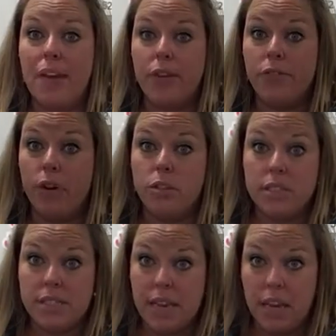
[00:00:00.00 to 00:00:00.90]
our folder
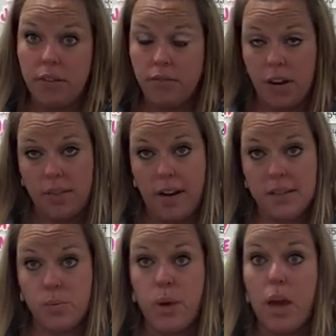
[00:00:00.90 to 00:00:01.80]
sitting in front of
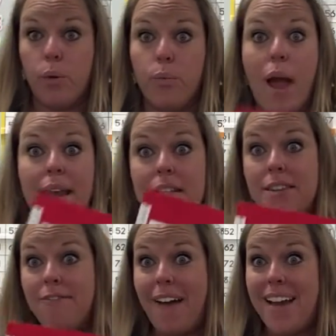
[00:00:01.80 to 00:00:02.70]
us, we are ready to
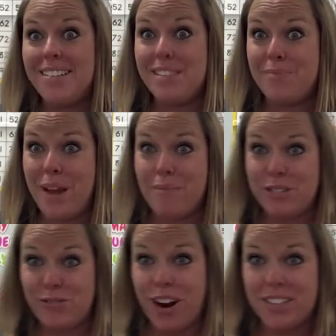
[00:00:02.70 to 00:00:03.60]
find some numbers
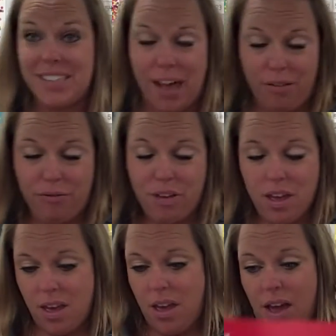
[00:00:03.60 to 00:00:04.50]
for ourselves.
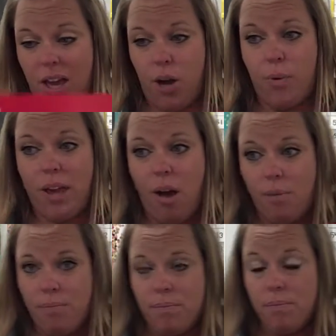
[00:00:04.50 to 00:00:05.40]
Here we go.
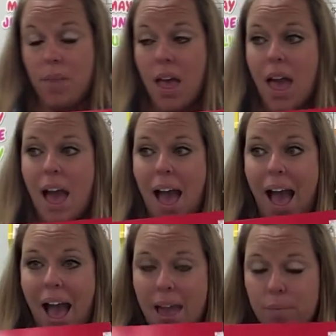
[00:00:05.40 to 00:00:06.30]

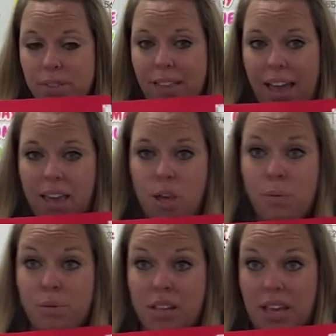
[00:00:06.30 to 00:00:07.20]
I would like you,
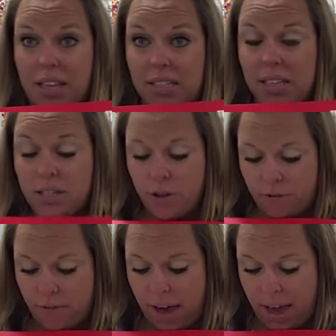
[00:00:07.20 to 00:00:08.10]
please, to
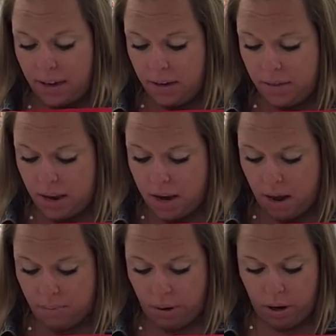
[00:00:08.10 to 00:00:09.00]
find the
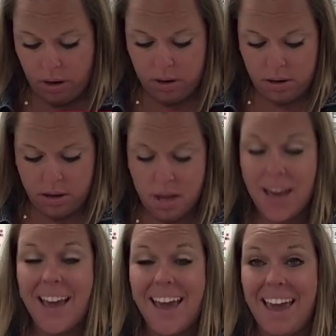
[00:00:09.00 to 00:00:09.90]
number
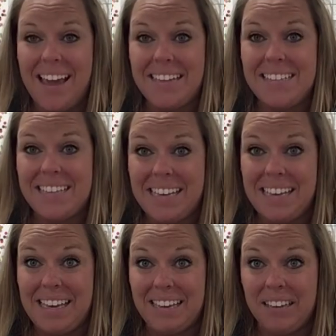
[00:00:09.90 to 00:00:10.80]

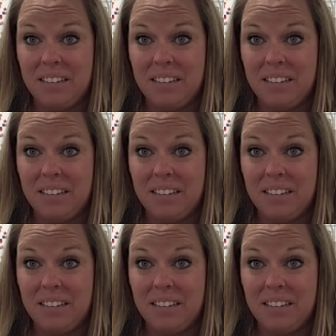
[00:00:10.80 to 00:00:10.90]
18.